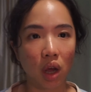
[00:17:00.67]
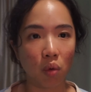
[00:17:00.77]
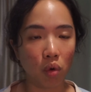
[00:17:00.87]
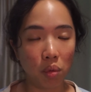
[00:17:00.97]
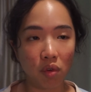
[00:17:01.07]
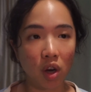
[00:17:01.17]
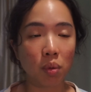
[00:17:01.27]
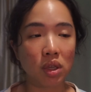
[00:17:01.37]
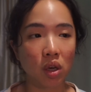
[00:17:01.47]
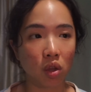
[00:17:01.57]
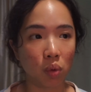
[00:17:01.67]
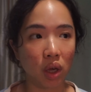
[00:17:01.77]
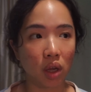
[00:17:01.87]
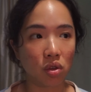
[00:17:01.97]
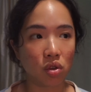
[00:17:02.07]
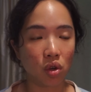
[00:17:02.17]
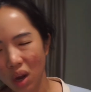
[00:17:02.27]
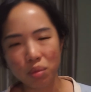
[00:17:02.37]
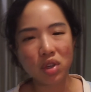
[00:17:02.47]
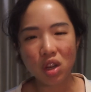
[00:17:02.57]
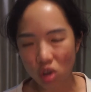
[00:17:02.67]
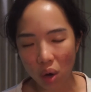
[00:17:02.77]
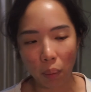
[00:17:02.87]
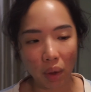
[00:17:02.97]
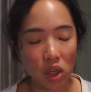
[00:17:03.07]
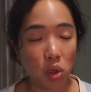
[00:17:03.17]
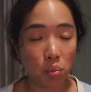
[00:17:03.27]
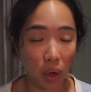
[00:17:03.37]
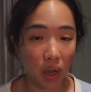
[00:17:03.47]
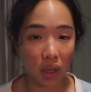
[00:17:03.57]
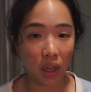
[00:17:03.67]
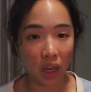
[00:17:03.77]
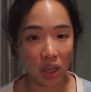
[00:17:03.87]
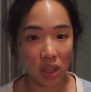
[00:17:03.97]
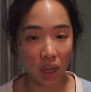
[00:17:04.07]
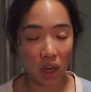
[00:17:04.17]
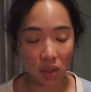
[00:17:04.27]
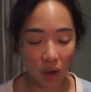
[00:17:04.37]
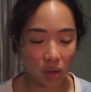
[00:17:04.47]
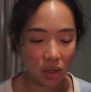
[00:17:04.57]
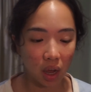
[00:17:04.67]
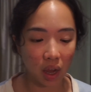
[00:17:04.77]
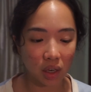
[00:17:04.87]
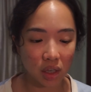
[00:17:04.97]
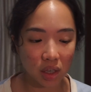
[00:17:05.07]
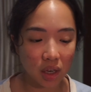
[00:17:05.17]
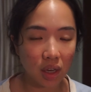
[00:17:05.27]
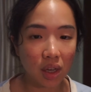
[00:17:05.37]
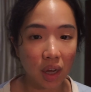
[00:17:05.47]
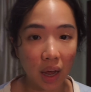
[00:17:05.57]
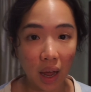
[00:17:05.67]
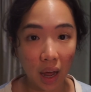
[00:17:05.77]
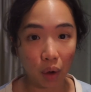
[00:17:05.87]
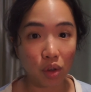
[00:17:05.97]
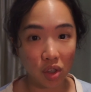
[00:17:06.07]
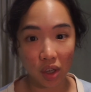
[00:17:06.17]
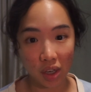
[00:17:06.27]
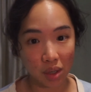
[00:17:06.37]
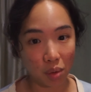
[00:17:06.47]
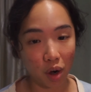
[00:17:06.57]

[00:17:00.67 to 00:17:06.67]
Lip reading: I will be very busy on the weekends, so I'm just gonna try my best. But that is The Vows, and I will see you guys tomorrow.